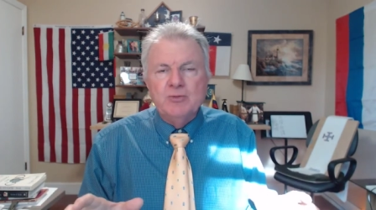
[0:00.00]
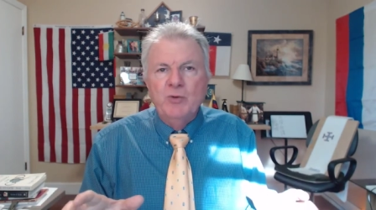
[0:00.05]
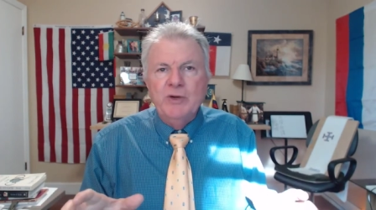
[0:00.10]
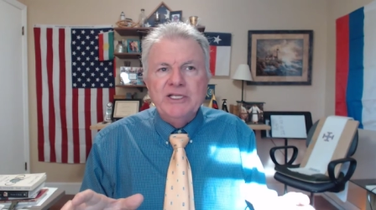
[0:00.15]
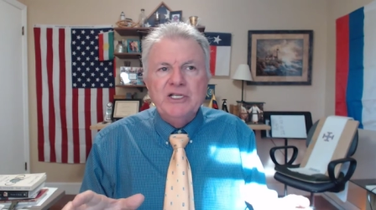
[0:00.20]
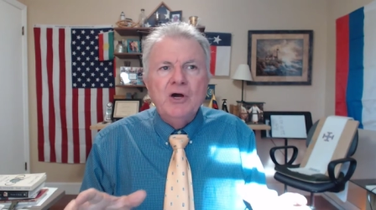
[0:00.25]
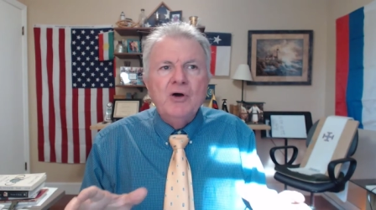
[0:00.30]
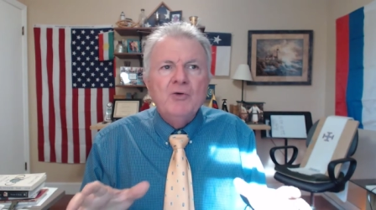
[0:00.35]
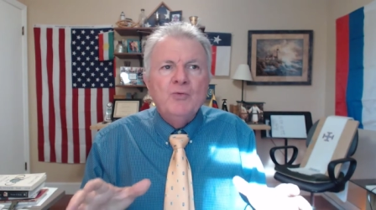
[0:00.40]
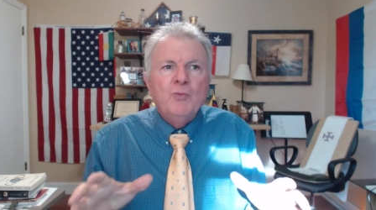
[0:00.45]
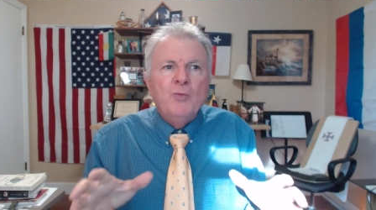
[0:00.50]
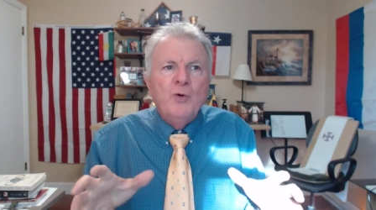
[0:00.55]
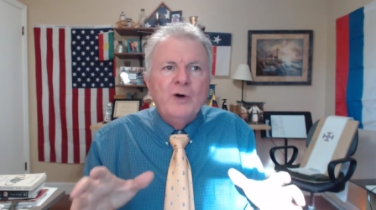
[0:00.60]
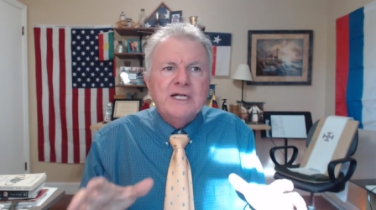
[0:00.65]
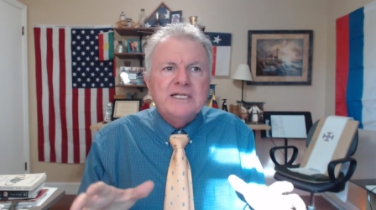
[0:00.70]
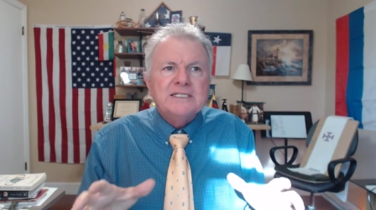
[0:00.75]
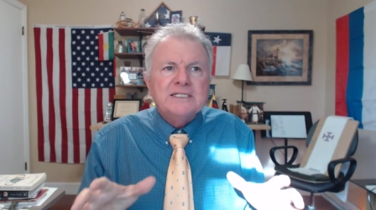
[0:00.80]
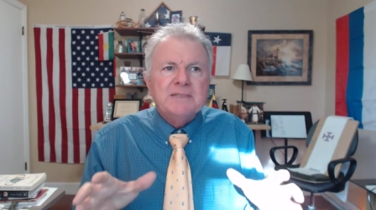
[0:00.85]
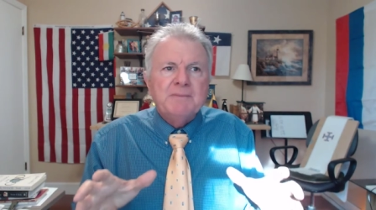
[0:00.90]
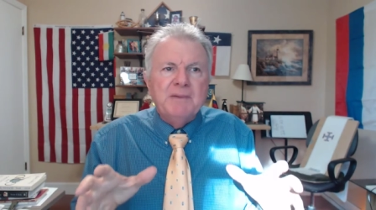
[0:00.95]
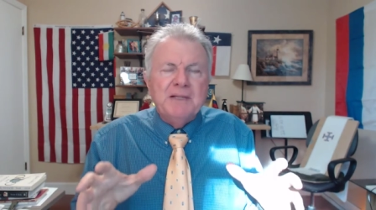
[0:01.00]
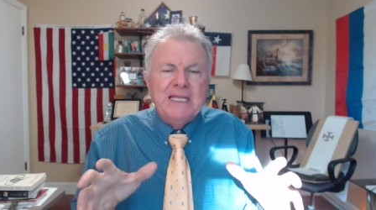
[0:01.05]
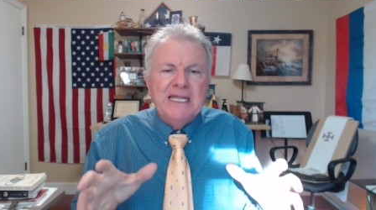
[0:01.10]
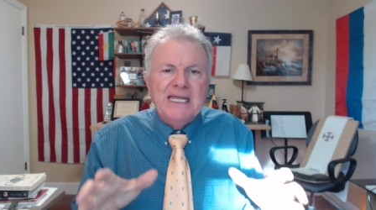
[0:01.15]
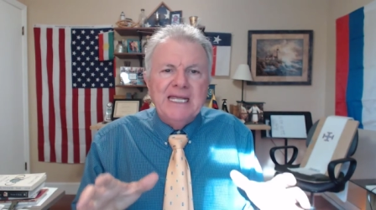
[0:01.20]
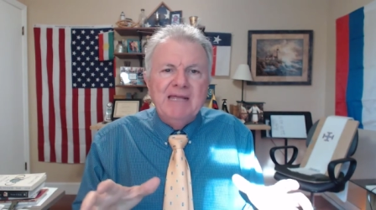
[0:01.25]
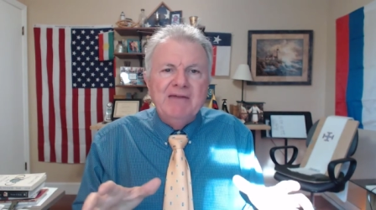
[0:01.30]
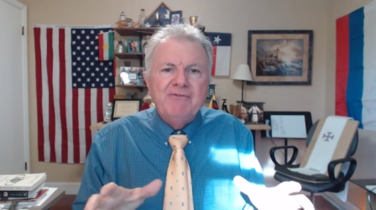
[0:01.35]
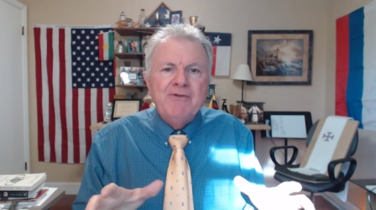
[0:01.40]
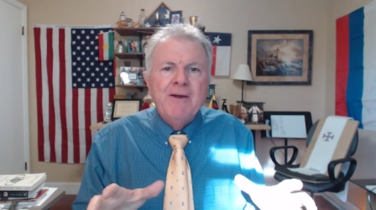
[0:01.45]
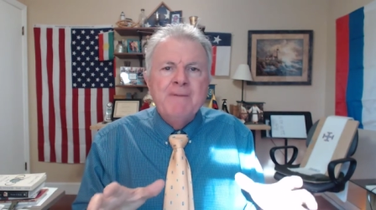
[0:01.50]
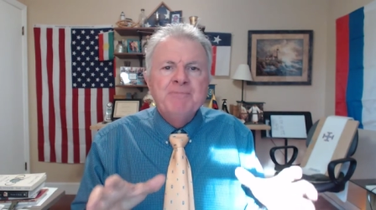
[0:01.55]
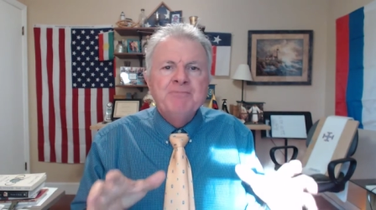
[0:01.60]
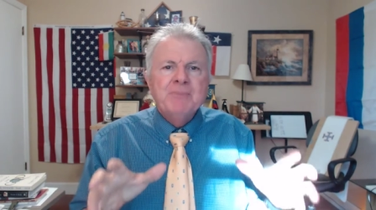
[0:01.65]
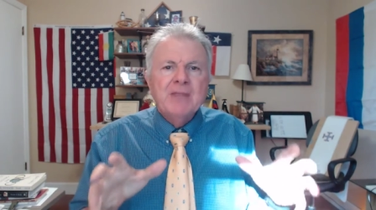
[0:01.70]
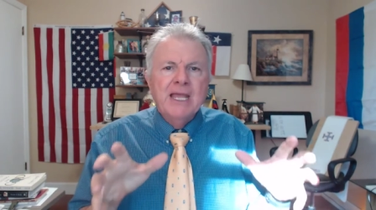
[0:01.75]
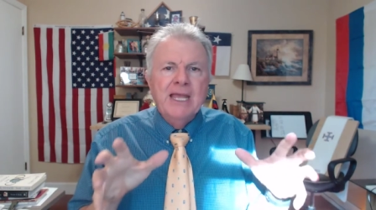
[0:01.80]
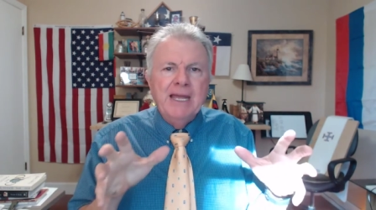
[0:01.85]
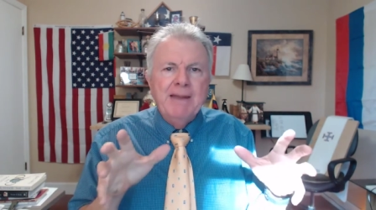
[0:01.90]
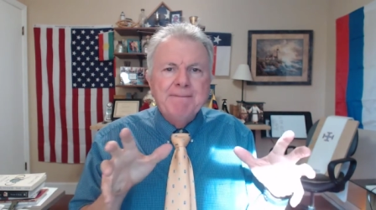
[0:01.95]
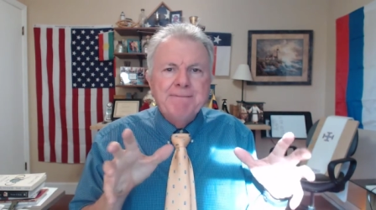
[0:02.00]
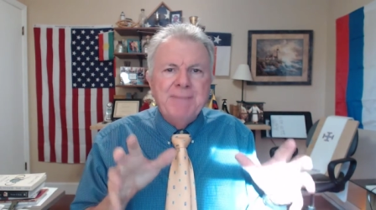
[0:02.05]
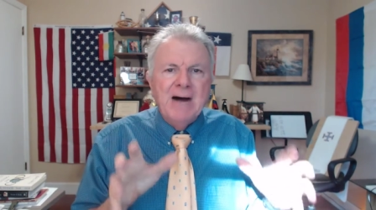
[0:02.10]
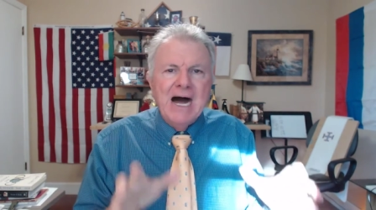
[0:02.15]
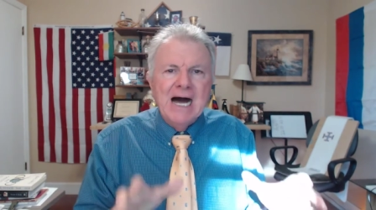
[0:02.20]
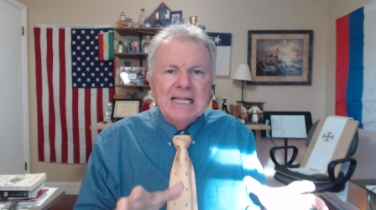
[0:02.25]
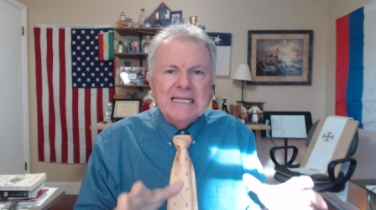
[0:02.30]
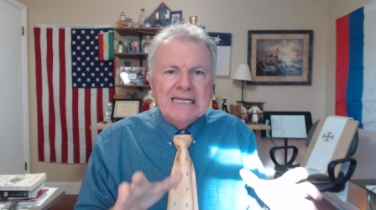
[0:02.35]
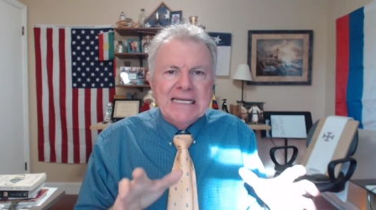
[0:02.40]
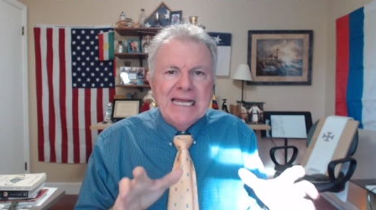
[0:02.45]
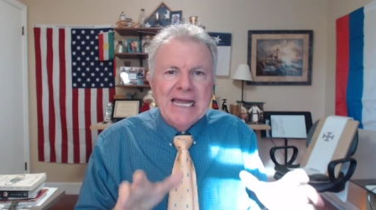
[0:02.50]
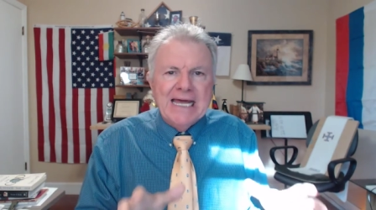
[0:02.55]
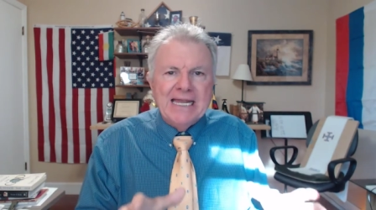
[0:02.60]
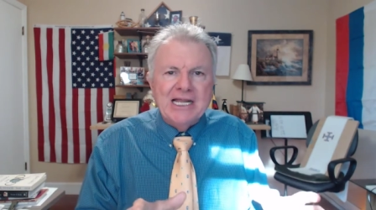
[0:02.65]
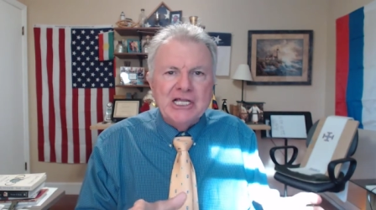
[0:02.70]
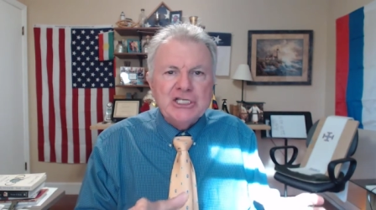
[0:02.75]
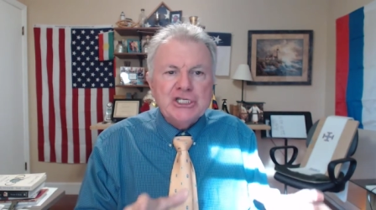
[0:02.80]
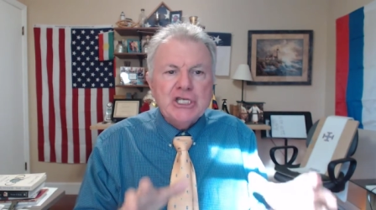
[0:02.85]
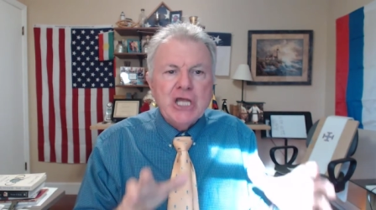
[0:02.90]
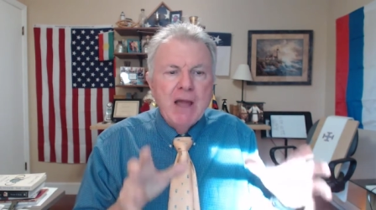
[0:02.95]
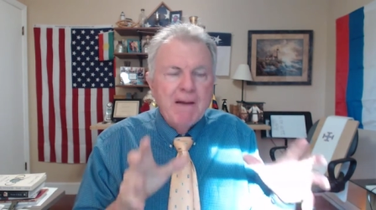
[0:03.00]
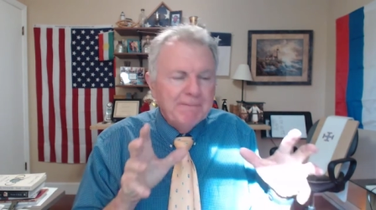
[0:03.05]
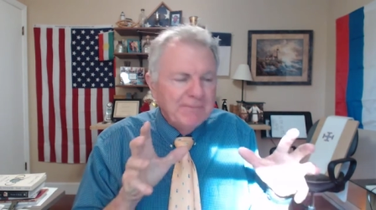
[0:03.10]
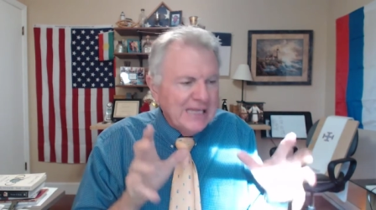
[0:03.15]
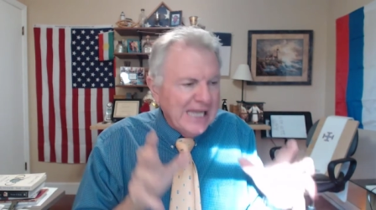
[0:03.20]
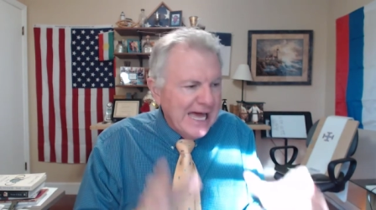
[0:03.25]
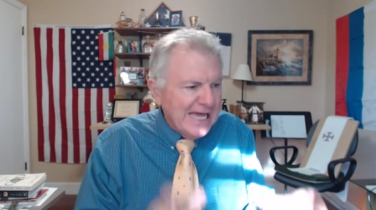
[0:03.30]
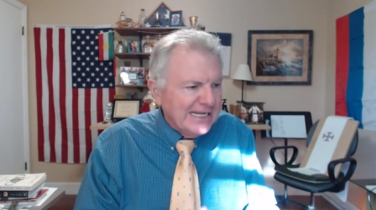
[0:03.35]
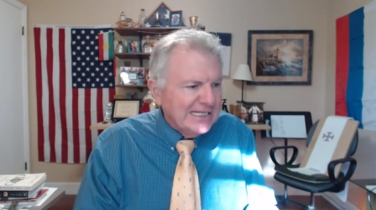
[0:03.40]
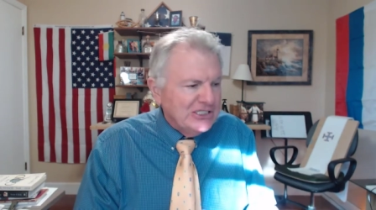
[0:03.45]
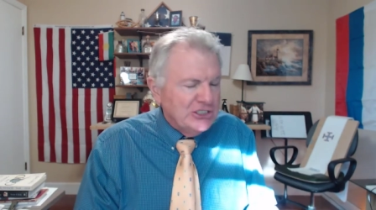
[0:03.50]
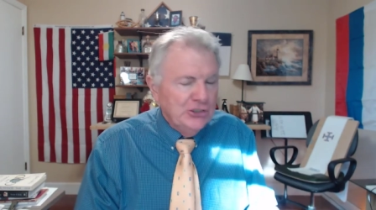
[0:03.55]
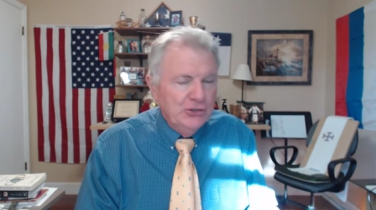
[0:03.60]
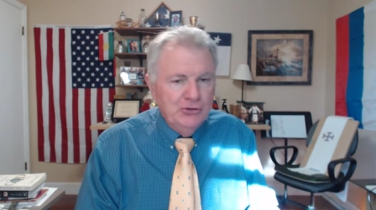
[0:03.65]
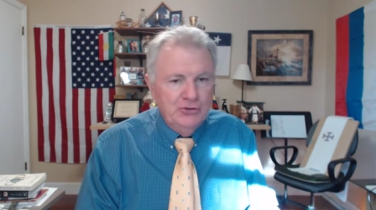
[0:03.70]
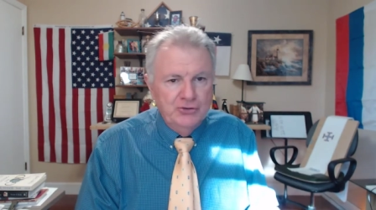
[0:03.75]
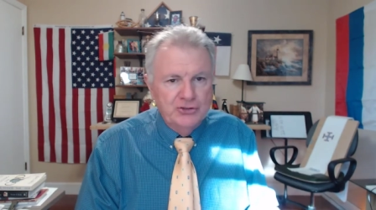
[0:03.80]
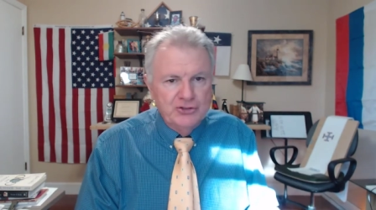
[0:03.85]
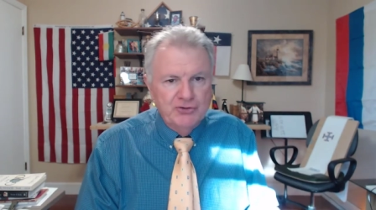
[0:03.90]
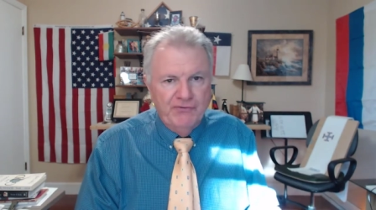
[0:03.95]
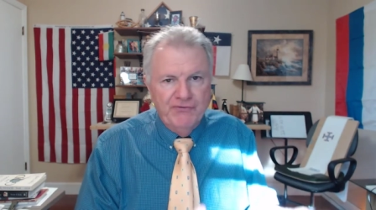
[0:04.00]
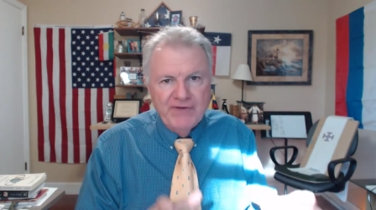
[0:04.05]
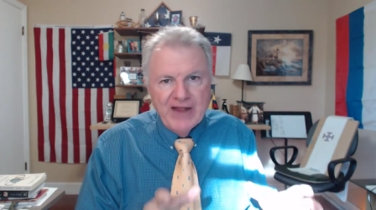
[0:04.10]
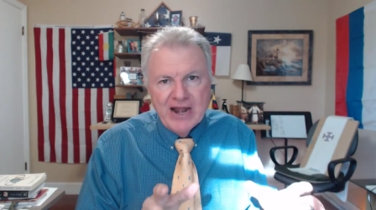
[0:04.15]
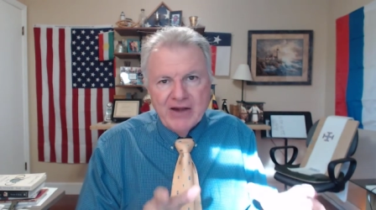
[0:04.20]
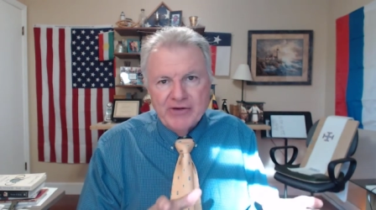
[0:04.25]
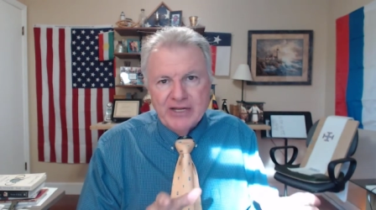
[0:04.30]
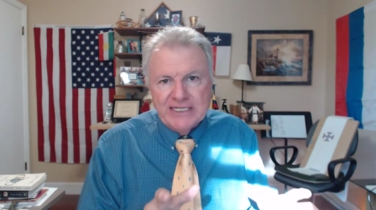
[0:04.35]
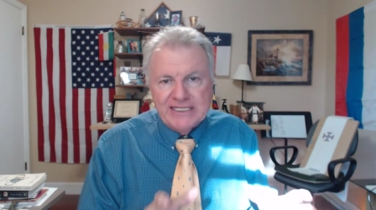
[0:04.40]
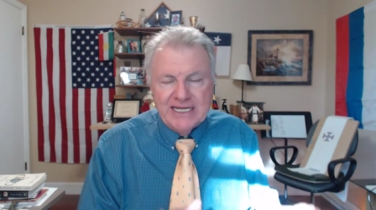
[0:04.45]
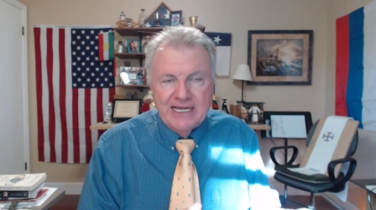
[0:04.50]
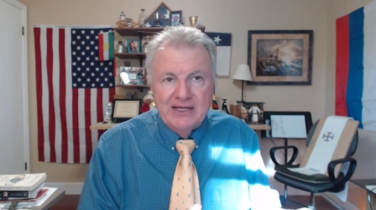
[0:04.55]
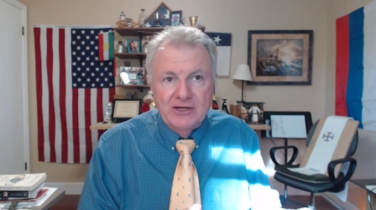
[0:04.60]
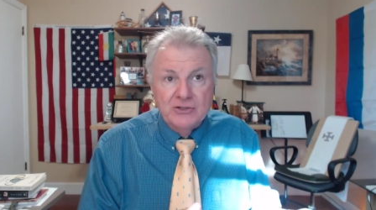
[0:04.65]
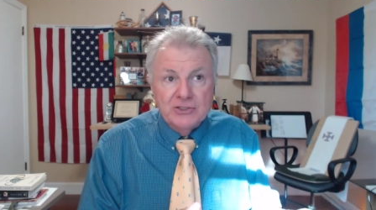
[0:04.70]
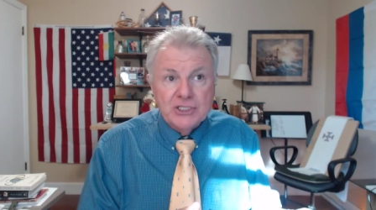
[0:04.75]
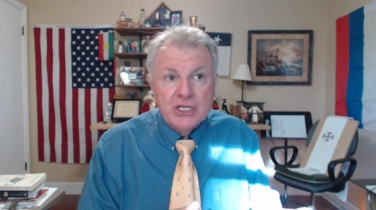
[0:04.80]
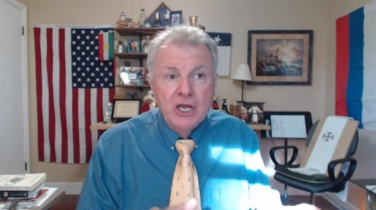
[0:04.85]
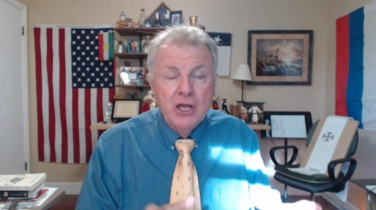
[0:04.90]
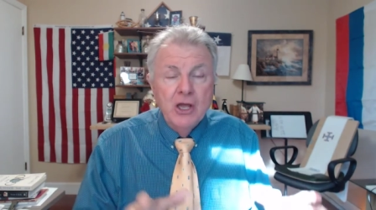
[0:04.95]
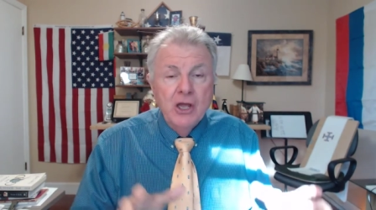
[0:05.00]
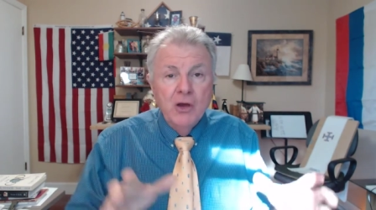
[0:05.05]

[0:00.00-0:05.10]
We don't want to believe in Pollyannish platitudes or fairy tales.